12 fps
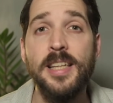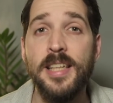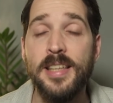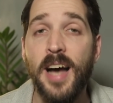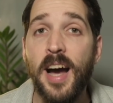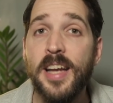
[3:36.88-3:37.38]

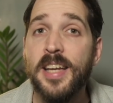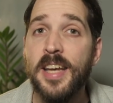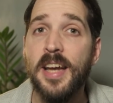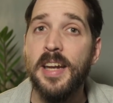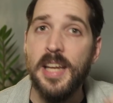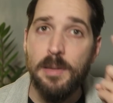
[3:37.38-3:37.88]
that I
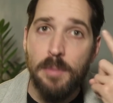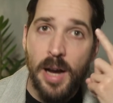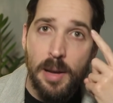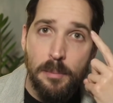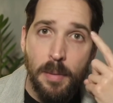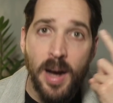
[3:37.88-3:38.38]
can in
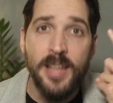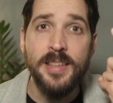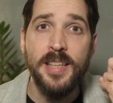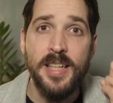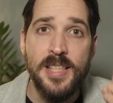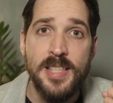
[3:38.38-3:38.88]
my mind
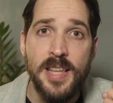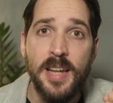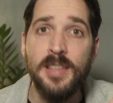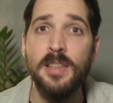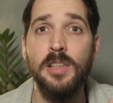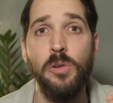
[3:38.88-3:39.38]

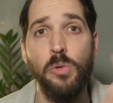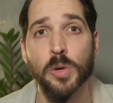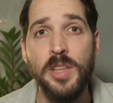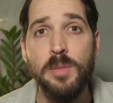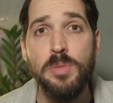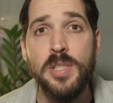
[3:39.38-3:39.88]
dissect the
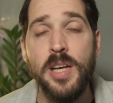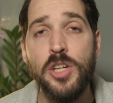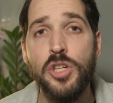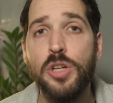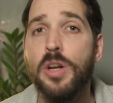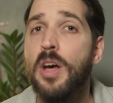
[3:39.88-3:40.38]
rhythm
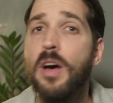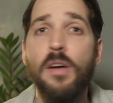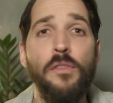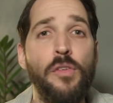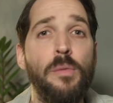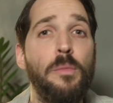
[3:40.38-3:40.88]
section
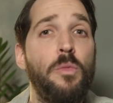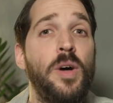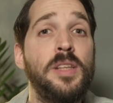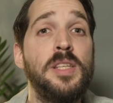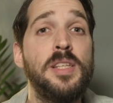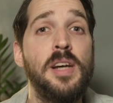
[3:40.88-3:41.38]
from
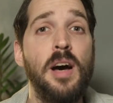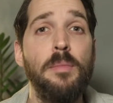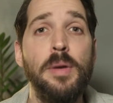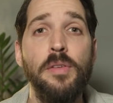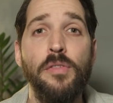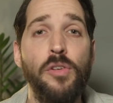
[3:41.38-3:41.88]
what is
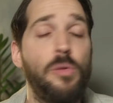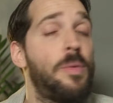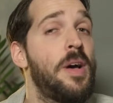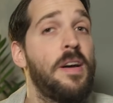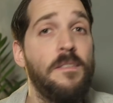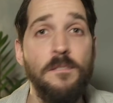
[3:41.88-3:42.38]
coming from
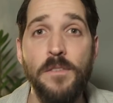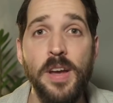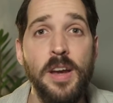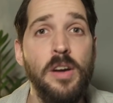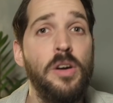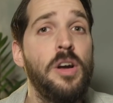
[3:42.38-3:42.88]

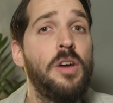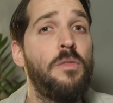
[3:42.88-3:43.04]
where,